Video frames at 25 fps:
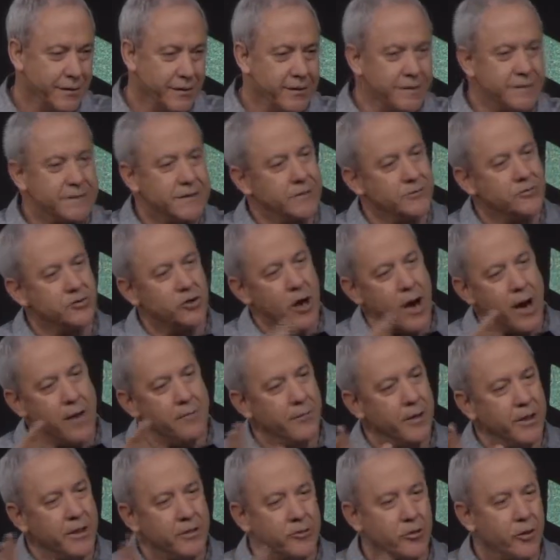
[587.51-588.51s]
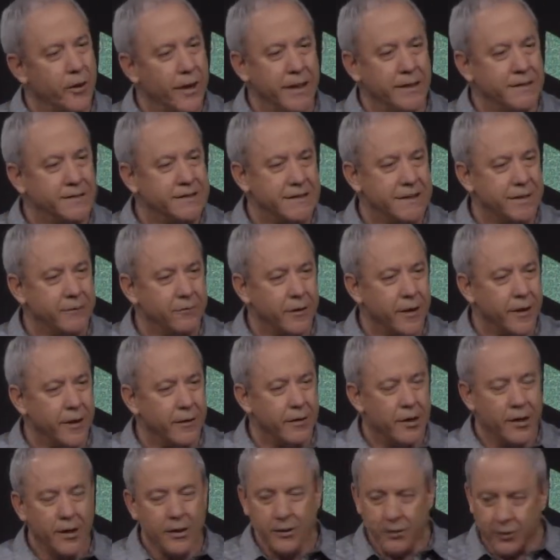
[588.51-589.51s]
used to drive me crazy
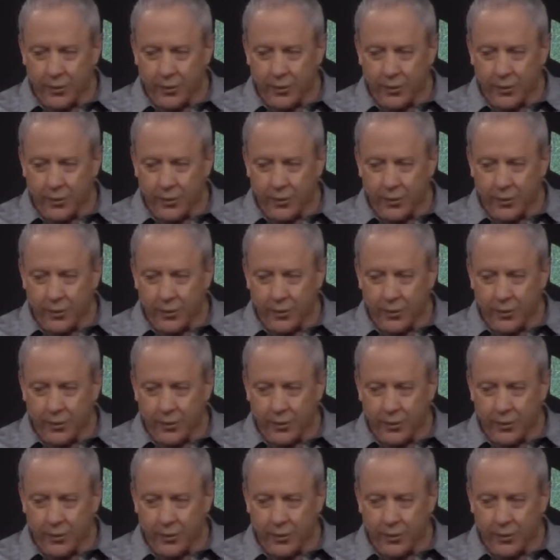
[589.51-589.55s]
when